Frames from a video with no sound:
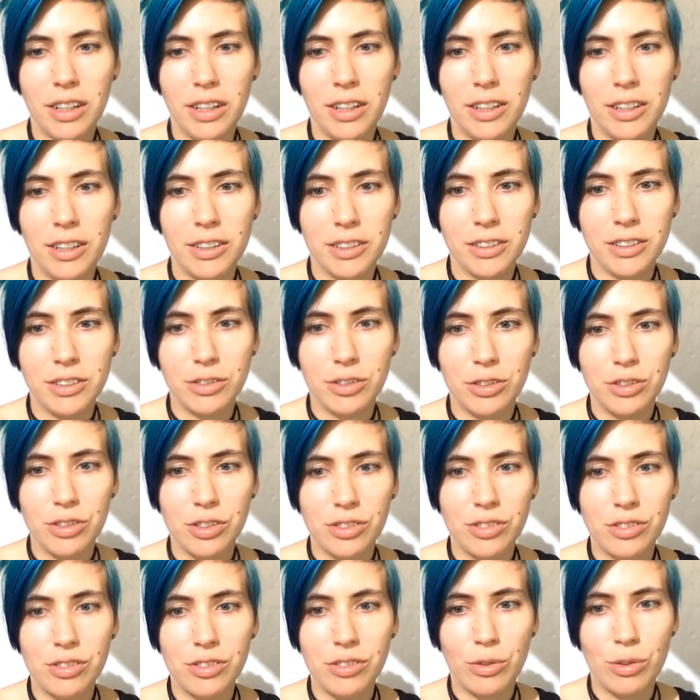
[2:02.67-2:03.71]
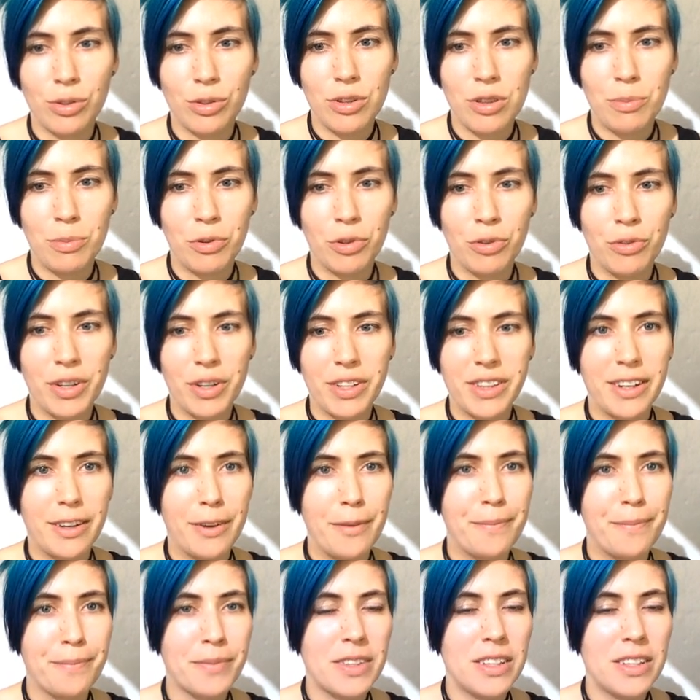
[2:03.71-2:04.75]
Uh, and you can just order the board right
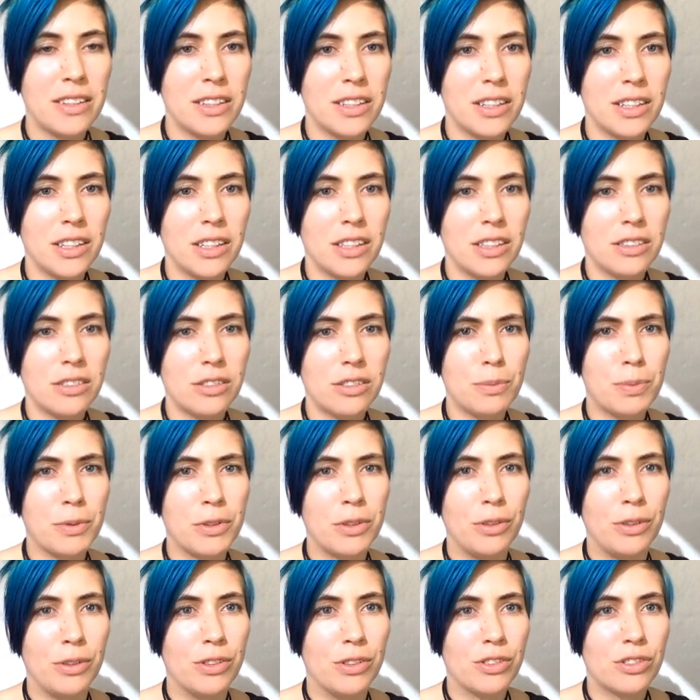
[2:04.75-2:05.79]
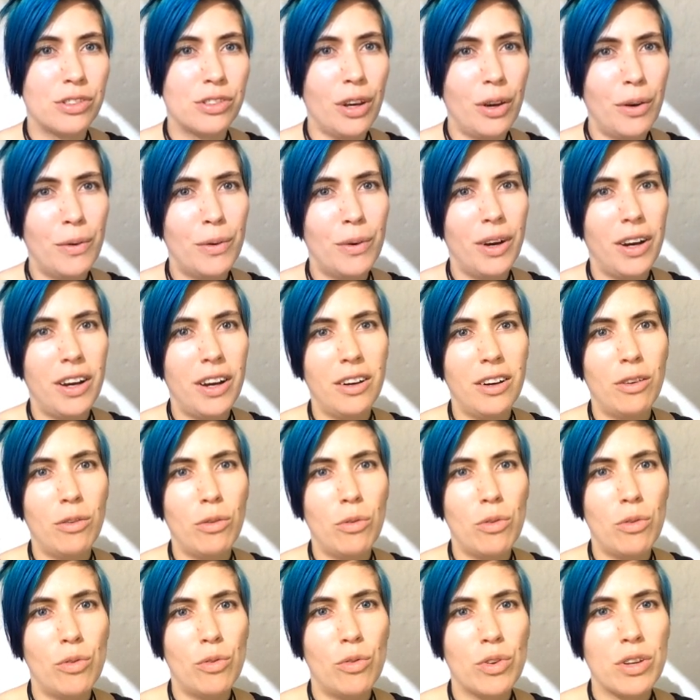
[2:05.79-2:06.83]
there. Super cool. So, uh,
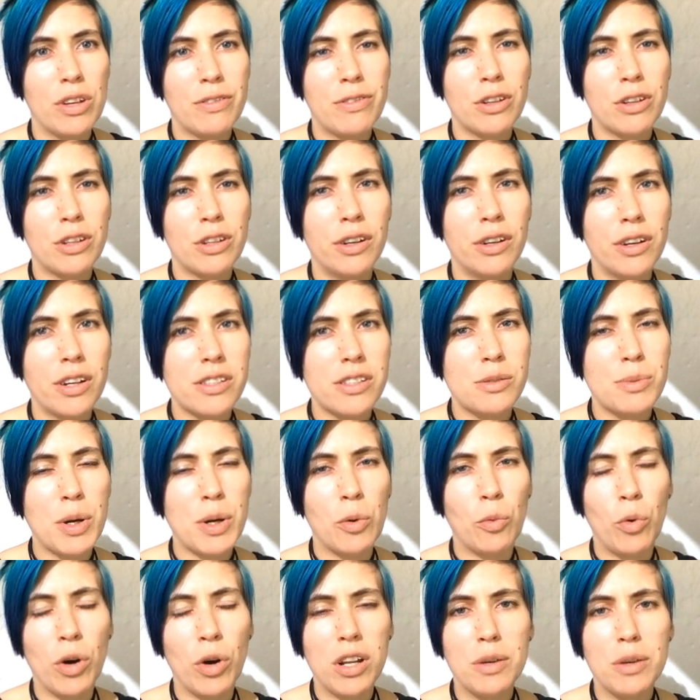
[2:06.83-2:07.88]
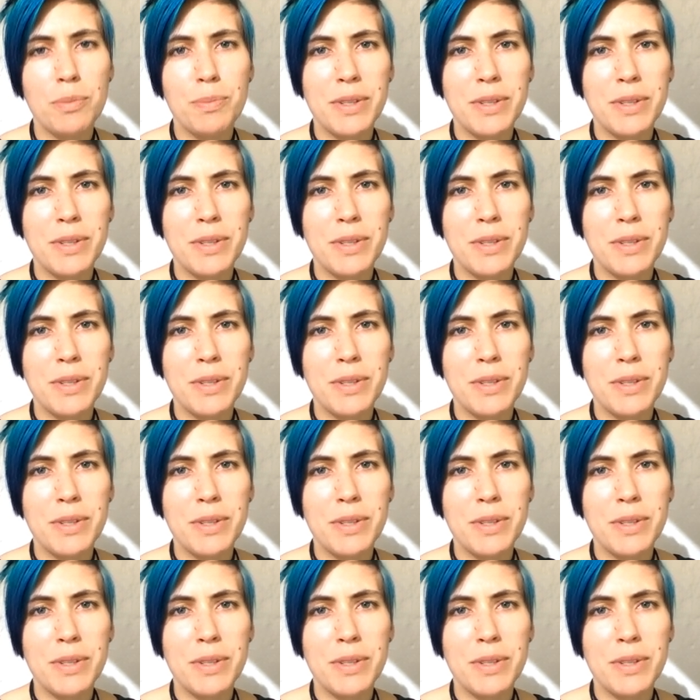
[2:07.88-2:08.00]
if you're curious about what a